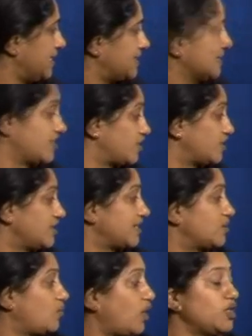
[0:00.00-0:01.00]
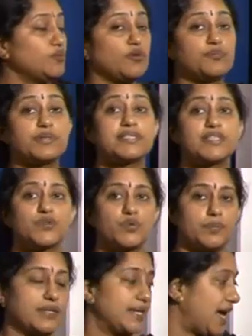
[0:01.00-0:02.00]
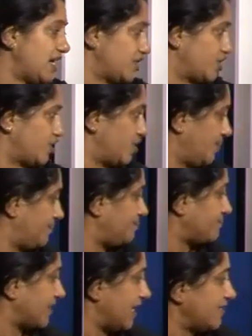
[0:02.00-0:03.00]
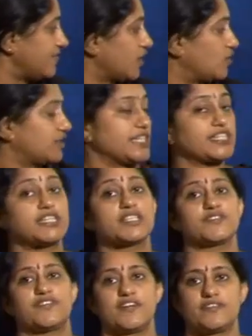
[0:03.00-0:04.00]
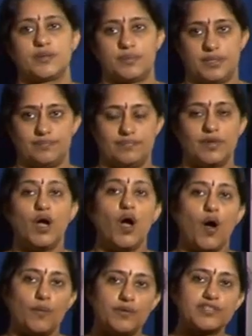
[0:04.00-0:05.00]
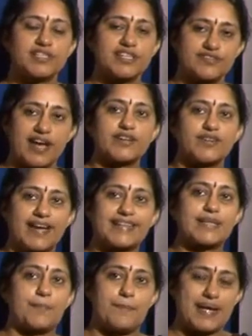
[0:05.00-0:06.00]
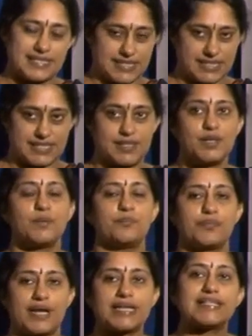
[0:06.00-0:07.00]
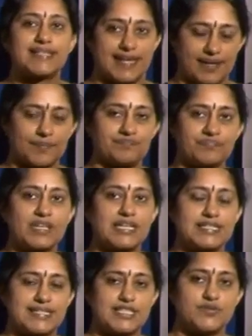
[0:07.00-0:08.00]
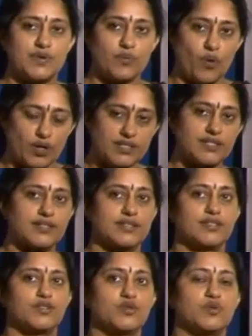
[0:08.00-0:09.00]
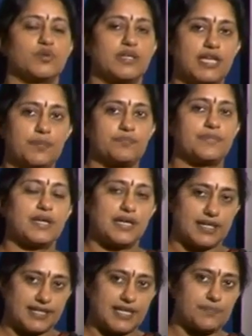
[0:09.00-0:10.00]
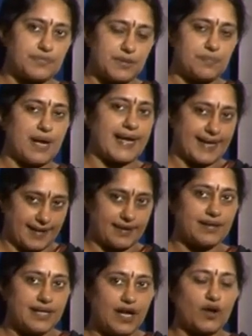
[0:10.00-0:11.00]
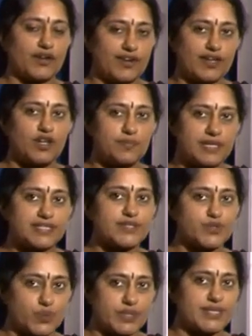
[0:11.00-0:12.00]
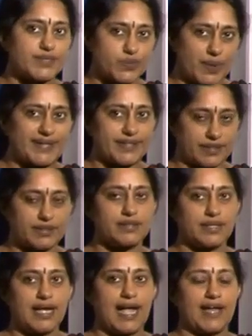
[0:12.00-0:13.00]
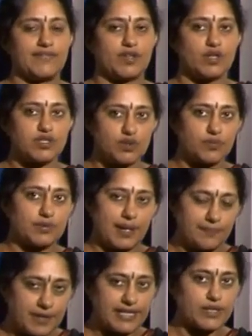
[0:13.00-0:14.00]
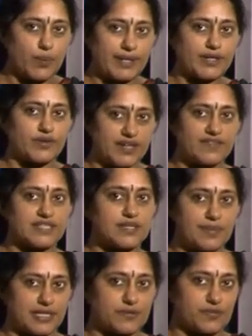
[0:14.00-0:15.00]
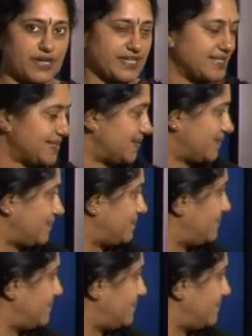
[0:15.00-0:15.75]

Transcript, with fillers: Suggestion that the volume of business will be large if the quotation is favorable. Obviously, trying to get the best pricing since we want to keep, uh, keep the buying on a regular basis with this vendor and we are also tempting the vendor to give us the best price.